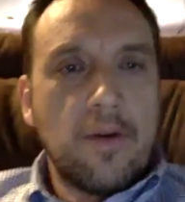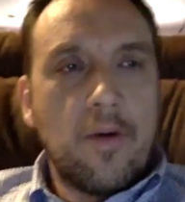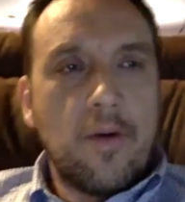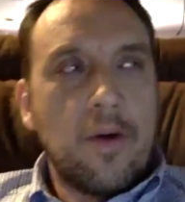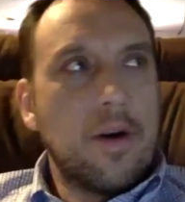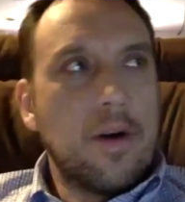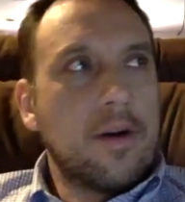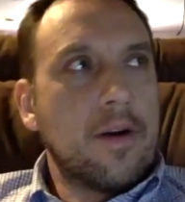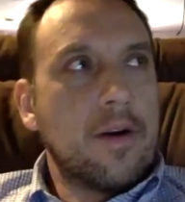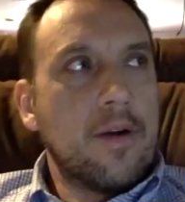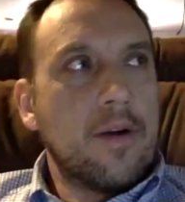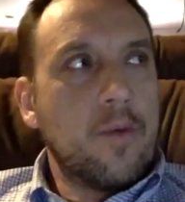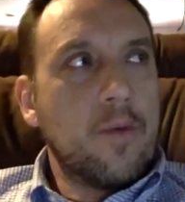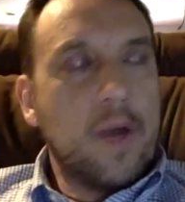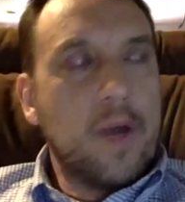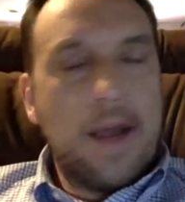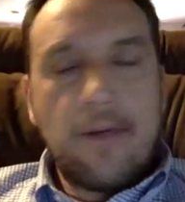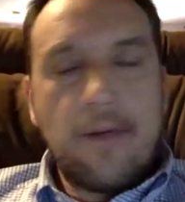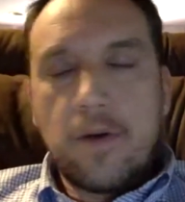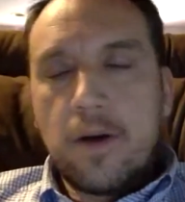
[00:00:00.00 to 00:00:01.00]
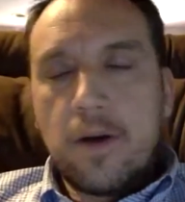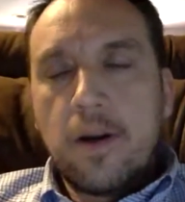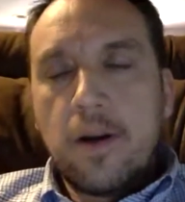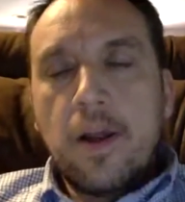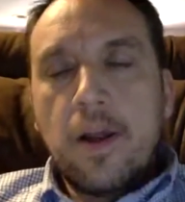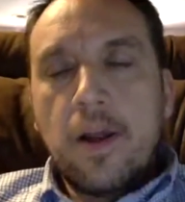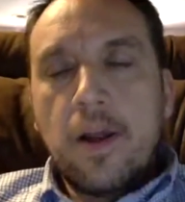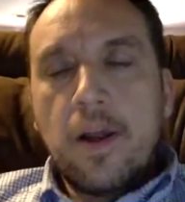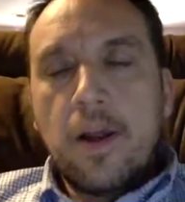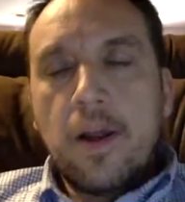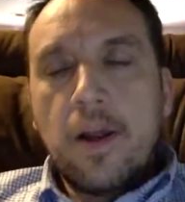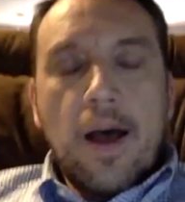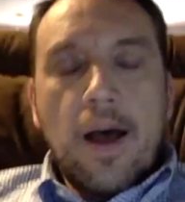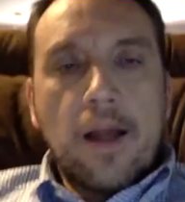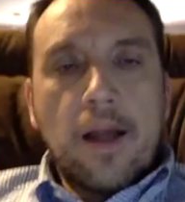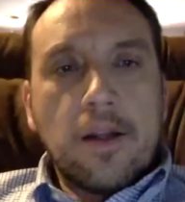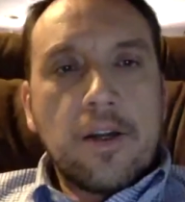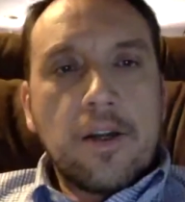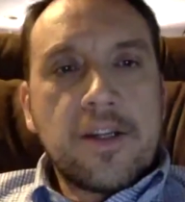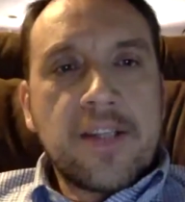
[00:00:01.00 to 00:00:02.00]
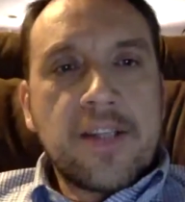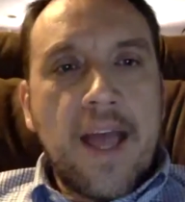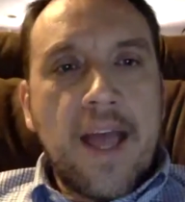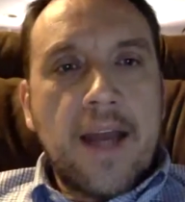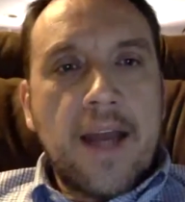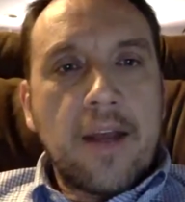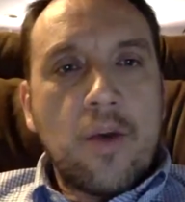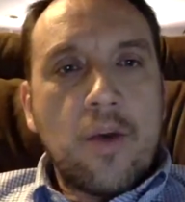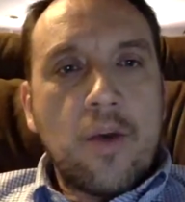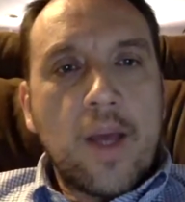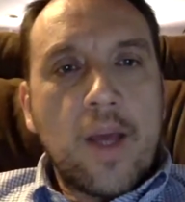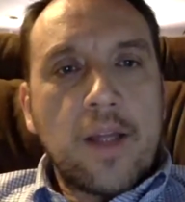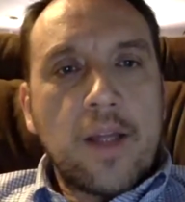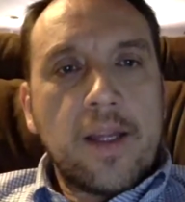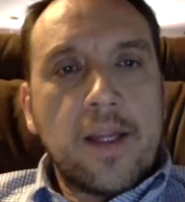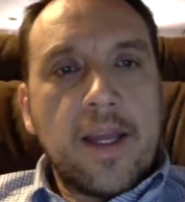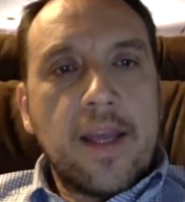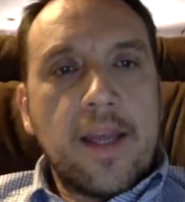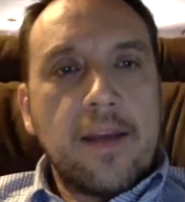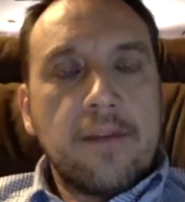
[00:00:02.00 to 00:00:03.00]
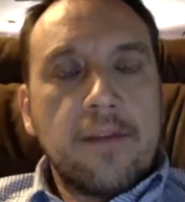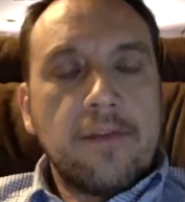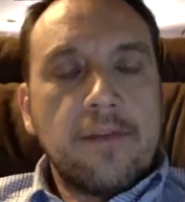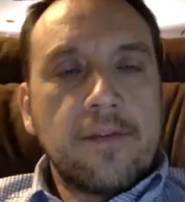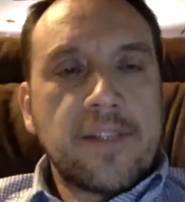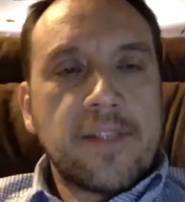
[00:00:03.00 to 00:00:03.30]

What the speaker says: whatever looks at it quickly,